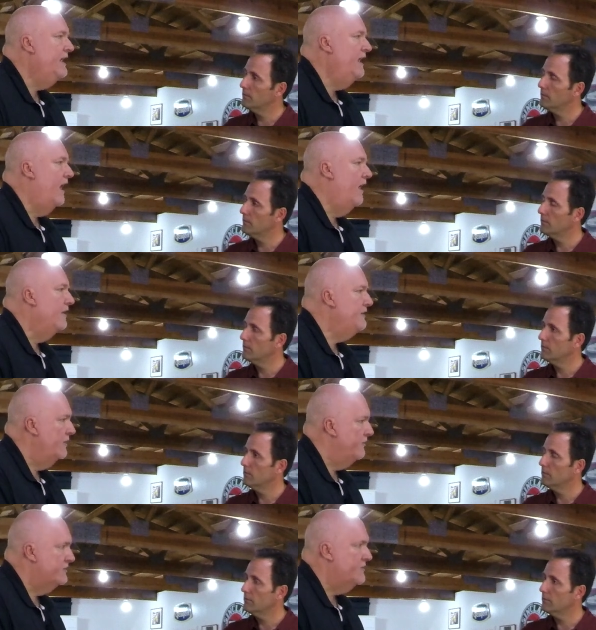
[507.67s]
Speaker 1: Uh, you know,
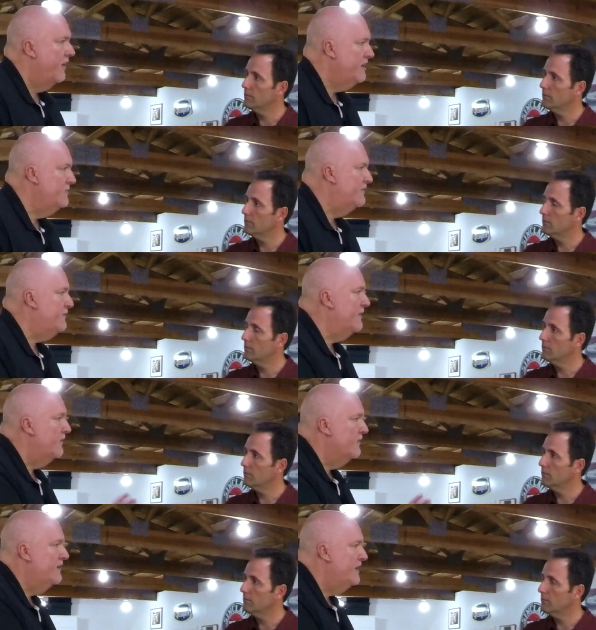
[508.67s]
there's an argument for the
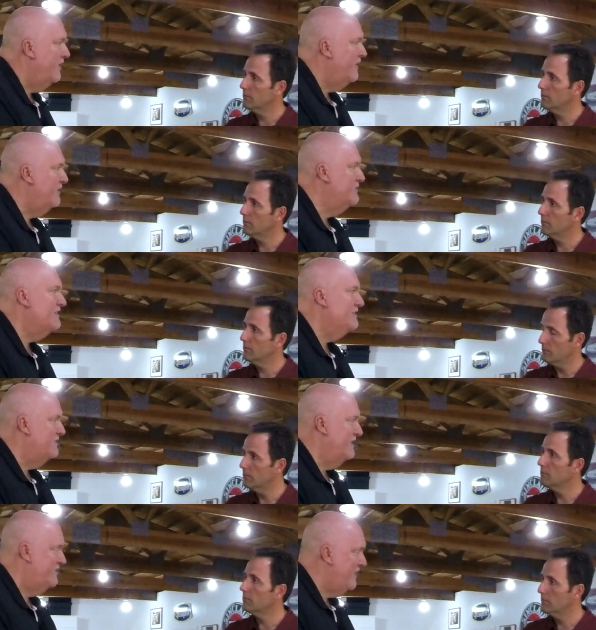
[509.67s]
early cars. It's
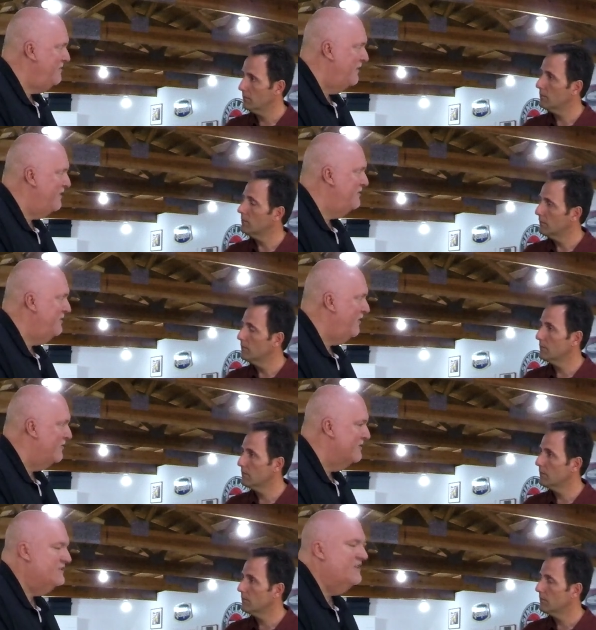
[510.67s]
the same argument
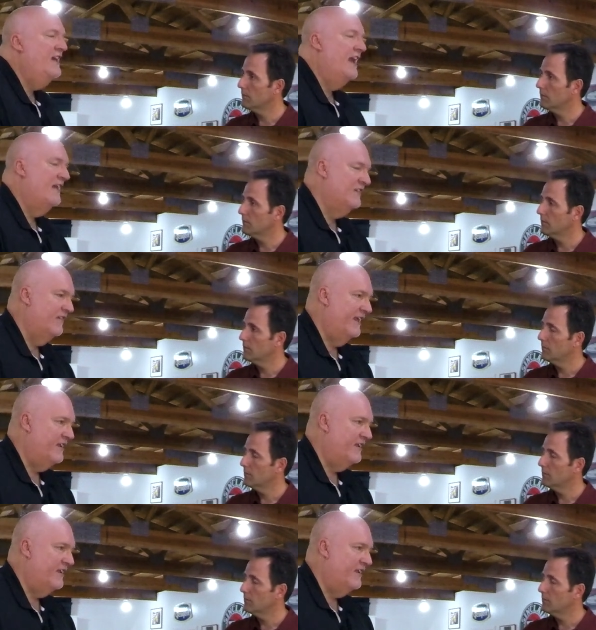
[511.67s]
always, and the late